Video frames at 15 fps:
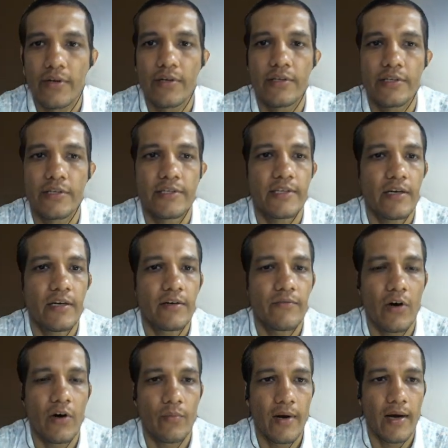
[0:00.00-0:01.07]
This is the
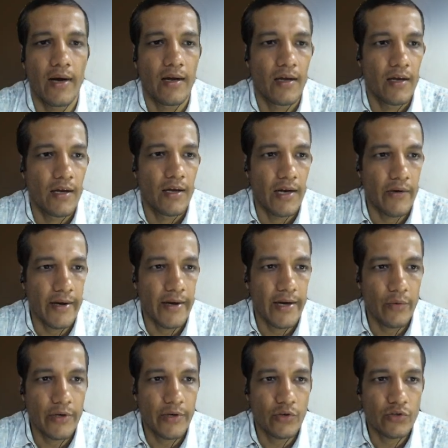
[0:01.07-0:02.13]
formula. Now again
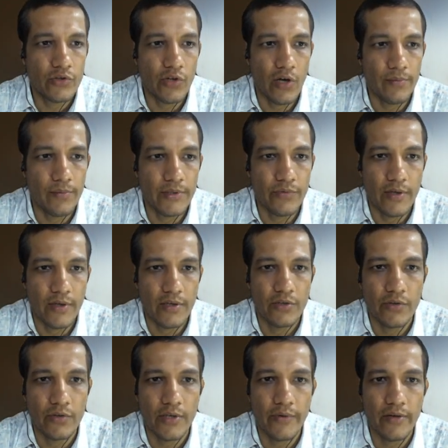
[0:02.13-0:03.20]
we need to solve this one
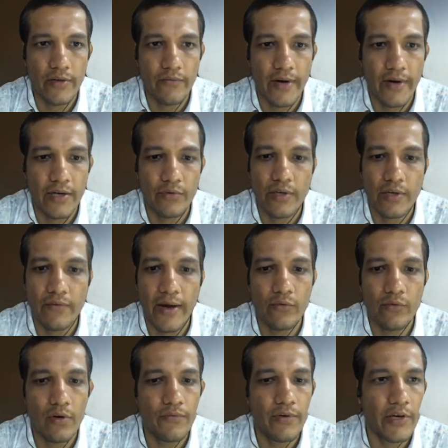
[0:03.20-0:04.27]
so that we can find out the
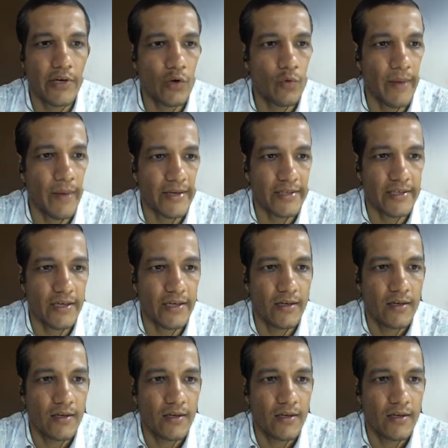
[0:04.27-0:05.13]
value of u max here.